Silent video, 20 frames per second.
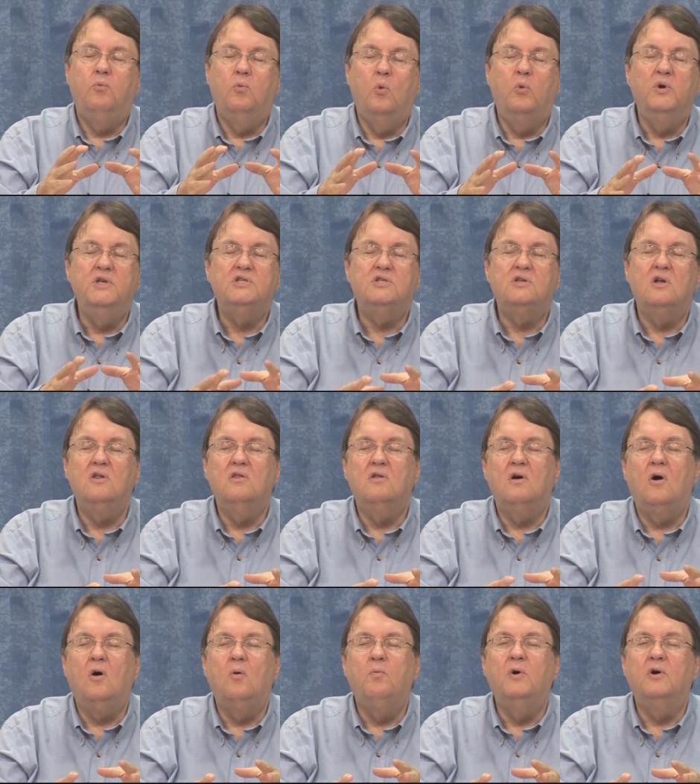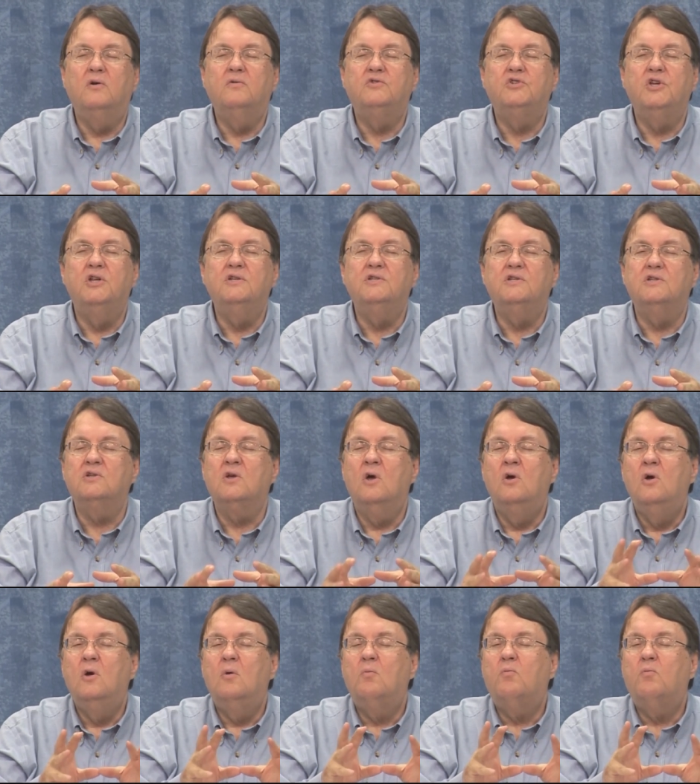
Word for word: when we study the whole book of Genesis,